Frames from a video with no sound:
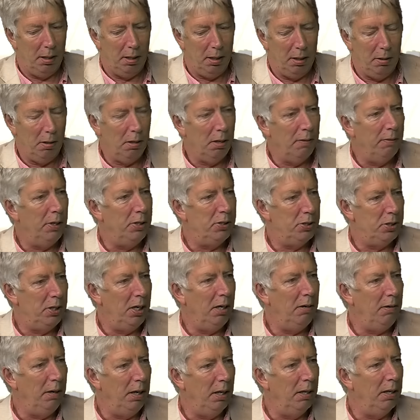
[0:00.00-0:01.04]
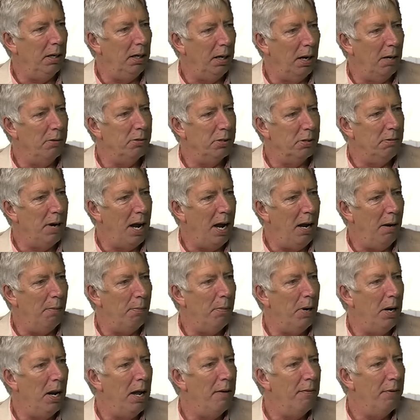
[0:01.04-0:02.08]
lot of hysteria that goes around
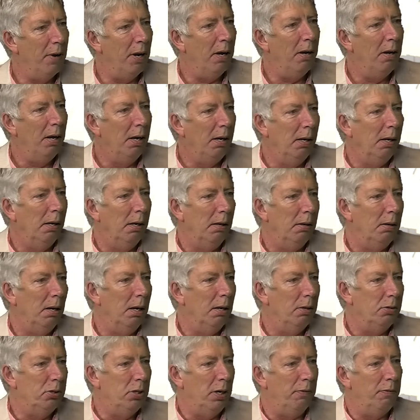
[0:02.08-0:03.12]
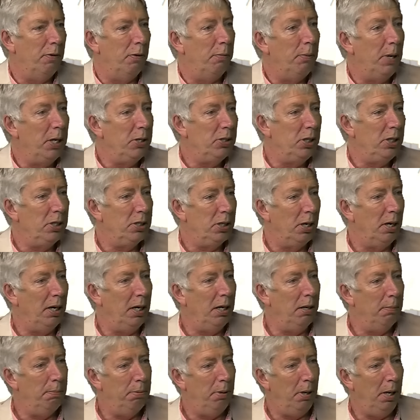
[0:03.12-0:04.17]
whenever Sheffield Wednesday sign a
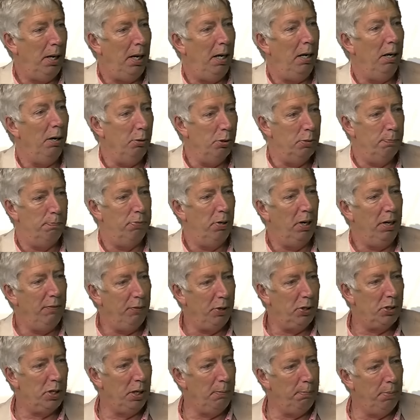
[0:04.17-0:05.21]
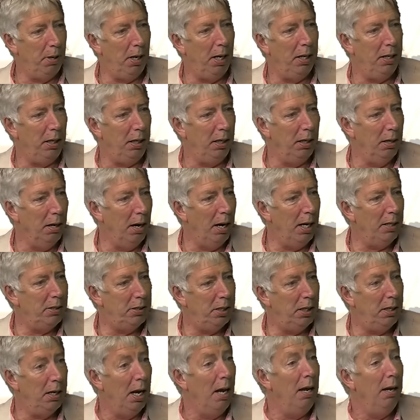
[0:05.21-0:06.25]
player who's previously played at United,
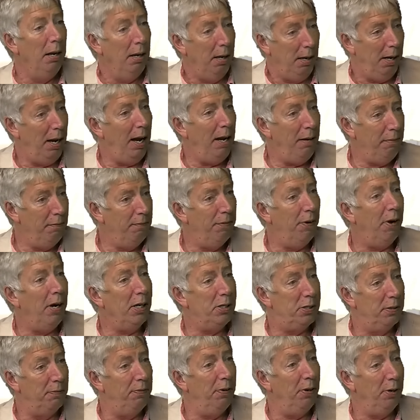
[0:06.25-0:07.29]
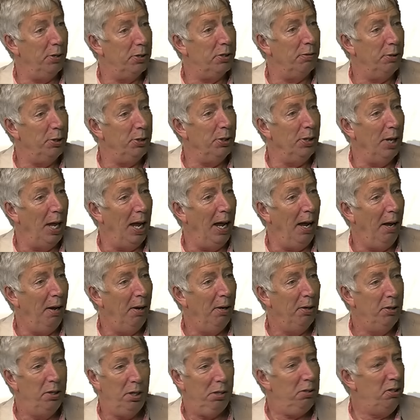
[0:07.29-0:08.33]
and vice versa, isn't there?
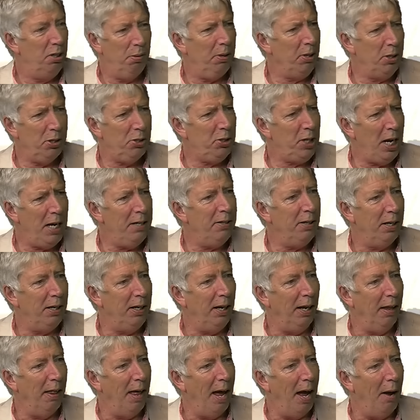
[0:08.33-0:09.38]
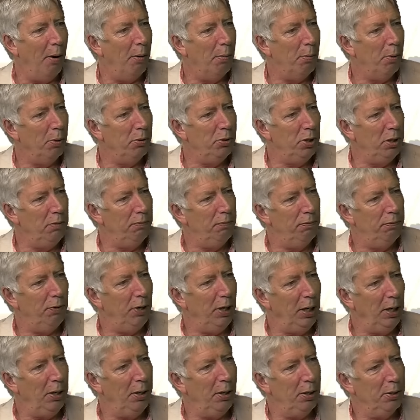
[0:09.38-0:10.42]
Sure. Do you understand any of that, or what, do you find it
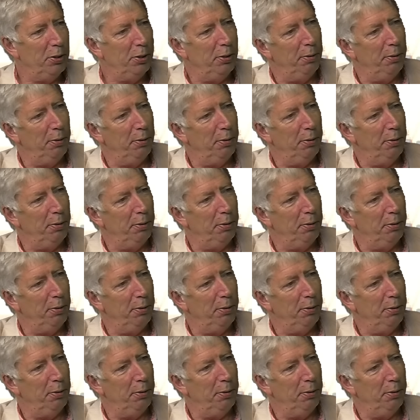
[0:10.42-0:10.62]
hard to?